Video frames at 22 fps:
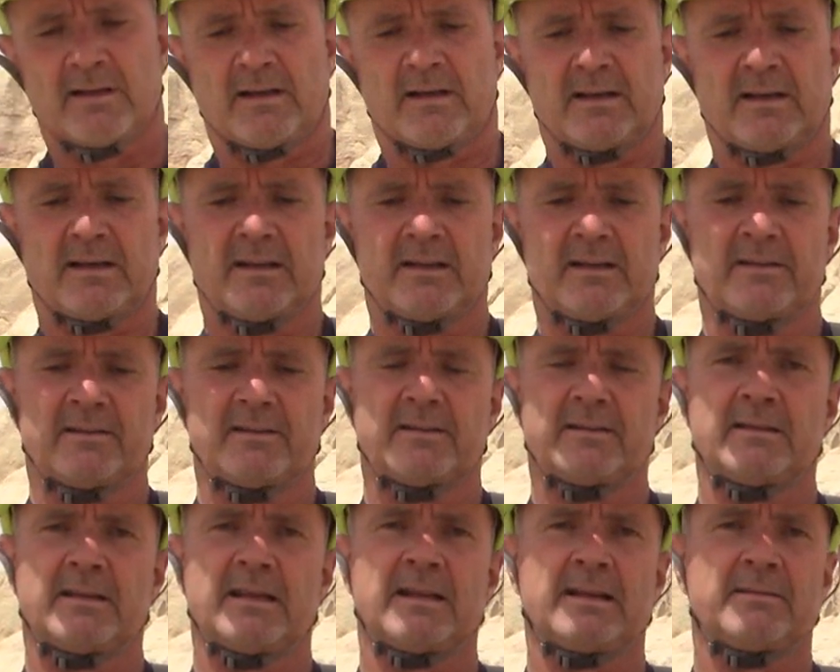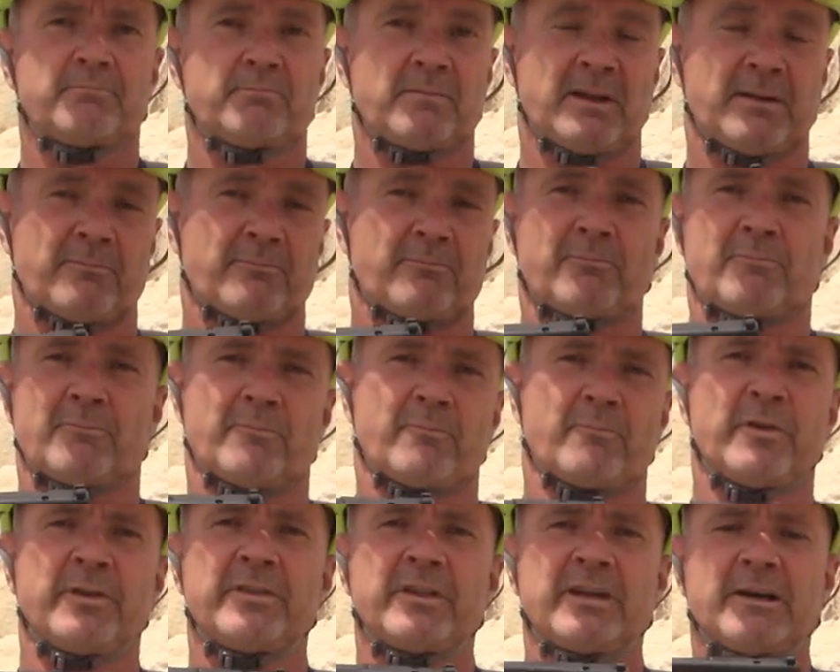uh, and
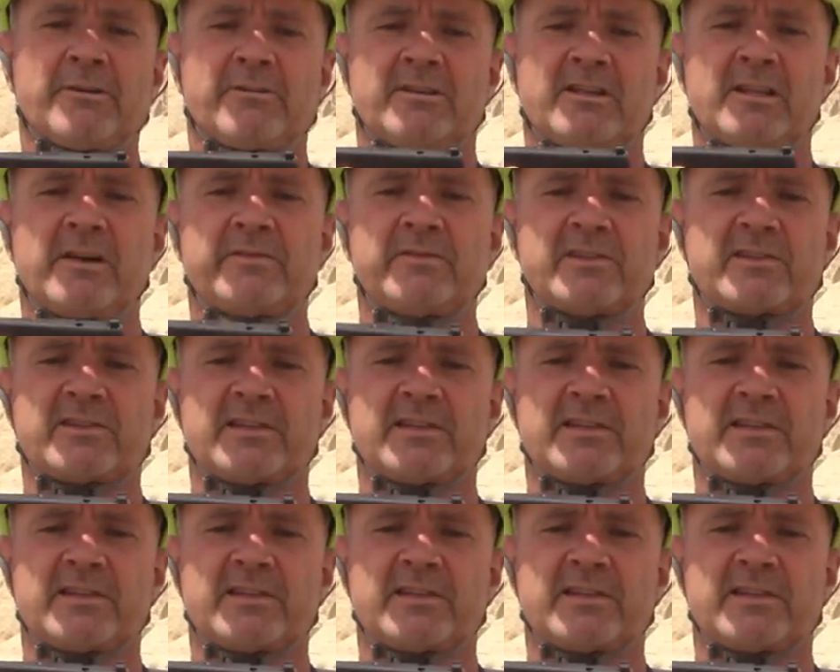one thing I would love